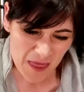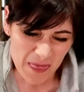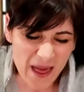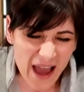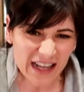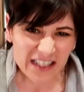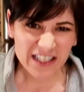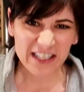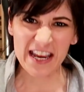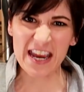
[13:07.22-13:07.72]

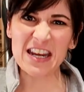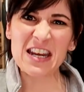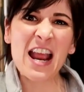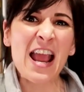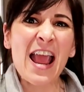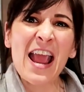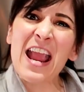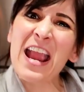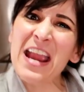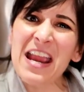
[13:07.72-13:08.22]
That's it.
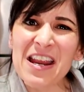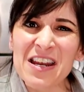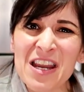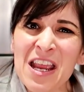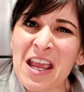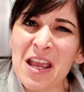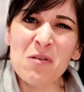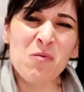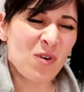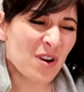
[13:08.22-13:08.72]

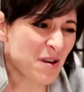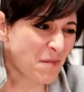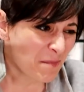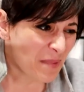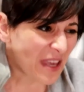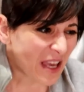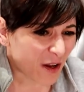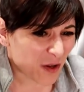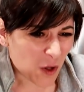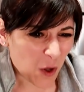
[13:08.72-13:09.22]
And it wouldn't be a